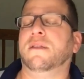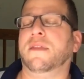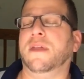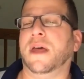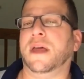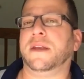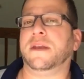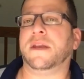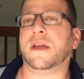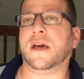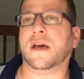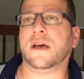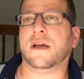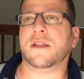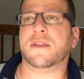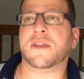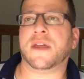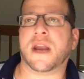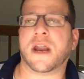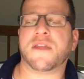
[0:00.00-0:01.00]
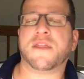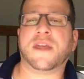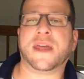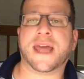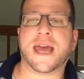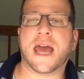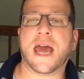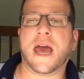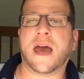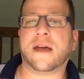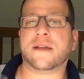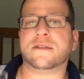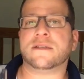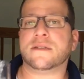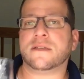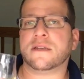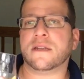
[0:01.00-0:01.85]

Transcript: then I think it adds